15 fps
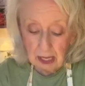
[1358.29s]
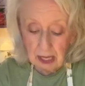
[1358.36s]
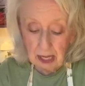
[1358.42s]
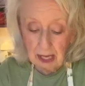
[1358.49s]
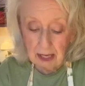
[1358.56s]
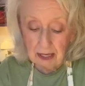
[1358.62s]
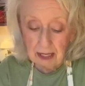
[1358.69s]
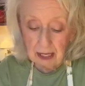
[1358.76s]

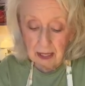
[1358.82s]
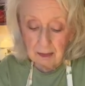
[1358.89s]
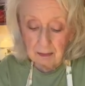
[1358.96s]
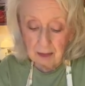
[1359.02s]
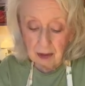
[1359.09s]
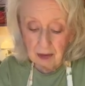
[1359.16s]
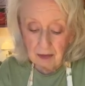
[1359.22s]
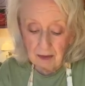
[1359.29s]
And get up
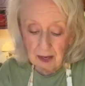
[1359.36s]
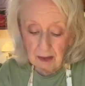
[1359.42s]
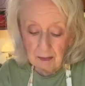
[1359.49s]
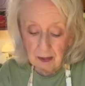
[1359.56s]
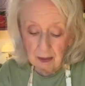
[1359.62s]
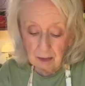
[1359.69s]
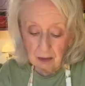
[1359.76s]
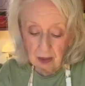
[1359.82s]
onto that
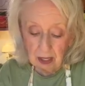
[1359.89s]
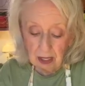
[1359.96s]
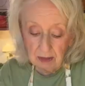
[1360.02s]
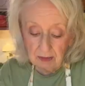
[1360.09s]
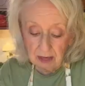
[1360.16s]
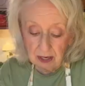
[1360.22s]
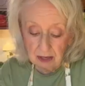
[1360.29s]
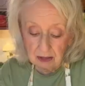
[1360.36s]
membrane, and
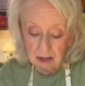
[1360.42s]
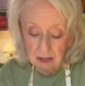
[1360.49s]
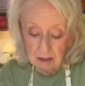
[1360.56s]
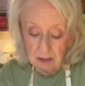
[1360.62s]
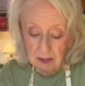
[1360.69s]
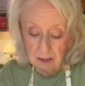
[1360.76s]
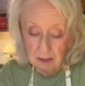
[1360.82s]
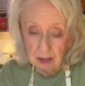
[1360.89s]
there's the
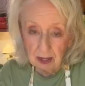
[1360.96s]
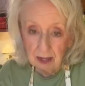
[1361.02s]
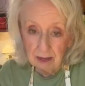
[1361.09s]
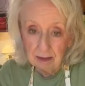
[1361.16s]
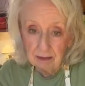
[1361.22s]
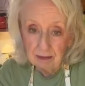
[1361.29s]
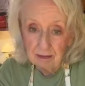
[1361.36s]
membrane.